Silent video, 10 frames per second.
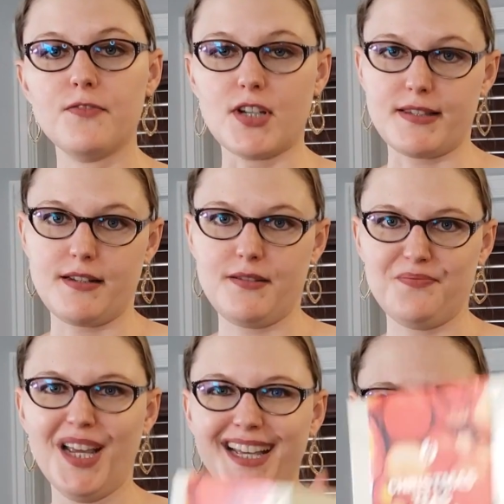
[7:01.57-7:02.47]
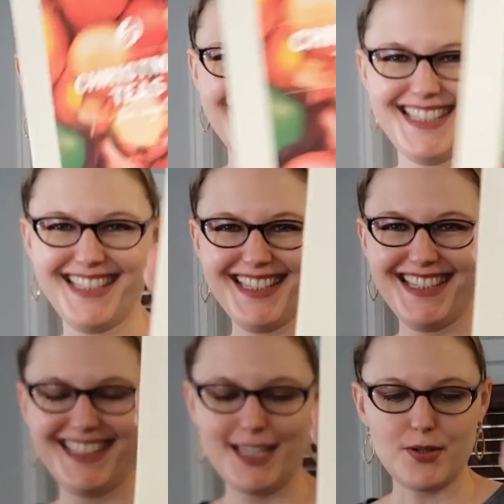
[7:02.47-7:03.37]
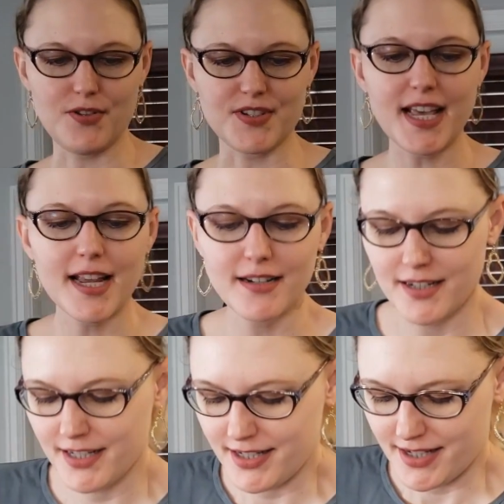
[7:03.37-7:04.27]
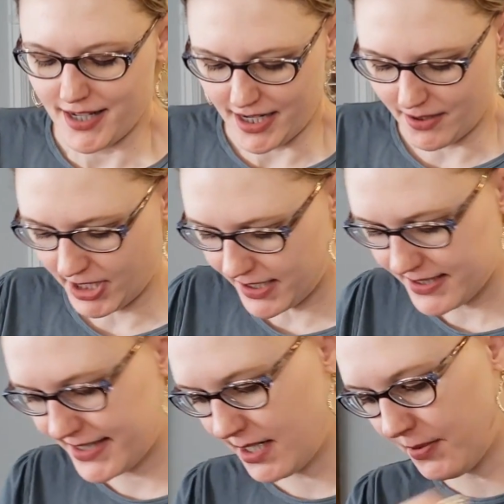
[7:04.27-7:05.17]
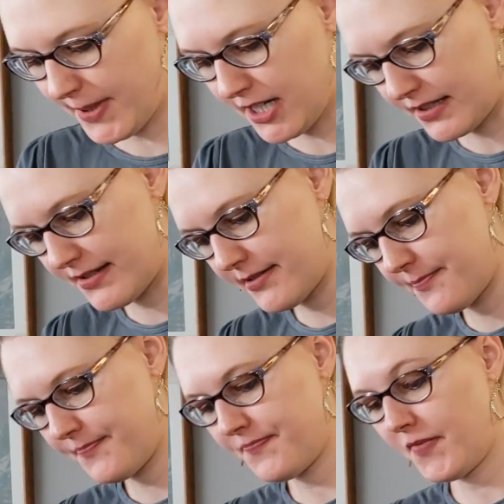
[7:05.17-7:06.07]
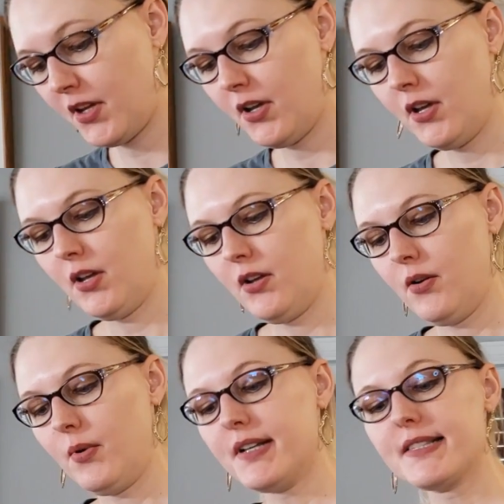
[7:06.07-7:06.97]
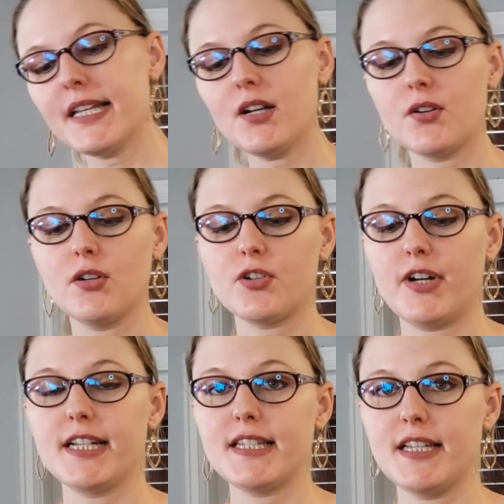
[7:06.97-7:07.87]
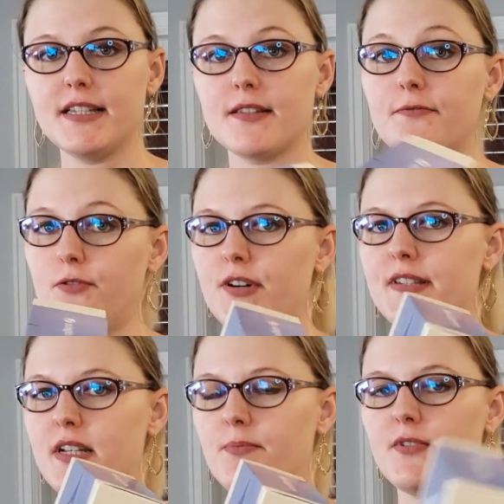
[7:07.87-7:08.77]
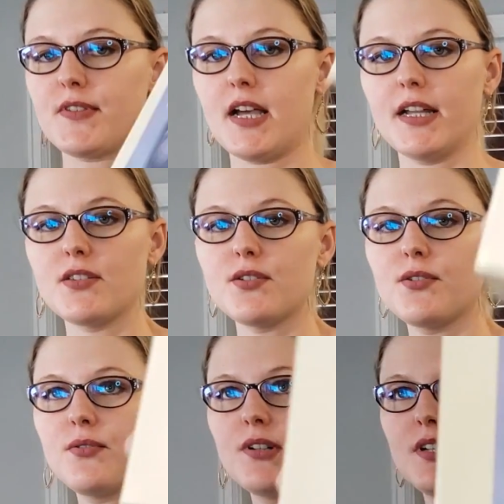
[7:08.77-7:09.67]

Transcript: chestnut. So there's that. And my last sample box was the Earl Grey teas for samples. I do